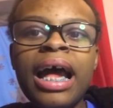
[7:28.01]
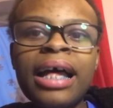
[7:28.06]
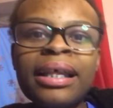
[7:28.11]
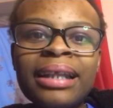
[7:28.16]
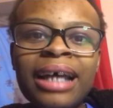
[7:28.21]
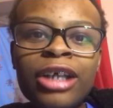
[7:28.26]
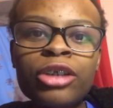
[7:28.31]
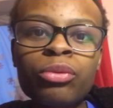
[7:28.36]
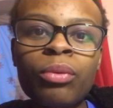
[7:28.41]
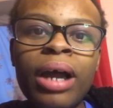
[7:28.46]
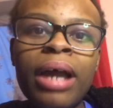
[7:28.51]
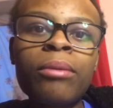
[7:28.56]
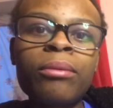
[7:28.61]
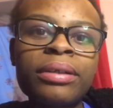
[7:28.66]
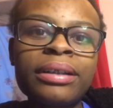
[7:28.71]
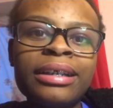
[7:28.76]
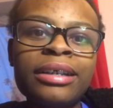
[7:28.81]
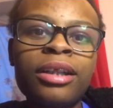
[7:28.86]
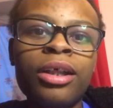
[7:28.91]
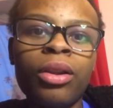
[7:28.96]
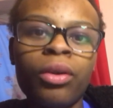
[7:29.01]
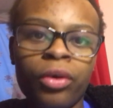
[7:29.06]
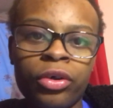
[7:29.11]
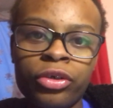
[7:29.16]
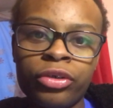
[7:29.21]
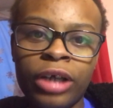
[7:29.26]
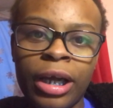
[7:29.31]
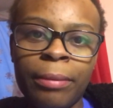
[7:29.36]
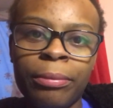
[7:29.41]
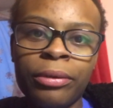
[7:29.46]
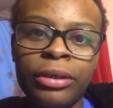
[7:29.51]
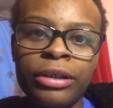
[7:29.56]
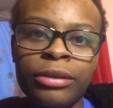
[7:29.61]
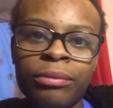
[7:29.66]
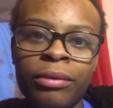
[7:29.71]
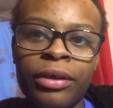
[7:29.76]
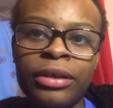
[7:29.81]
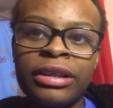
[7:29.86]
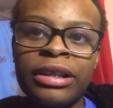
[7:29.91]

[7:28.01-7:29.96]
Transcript: and that's why I wanted the long tripod as well,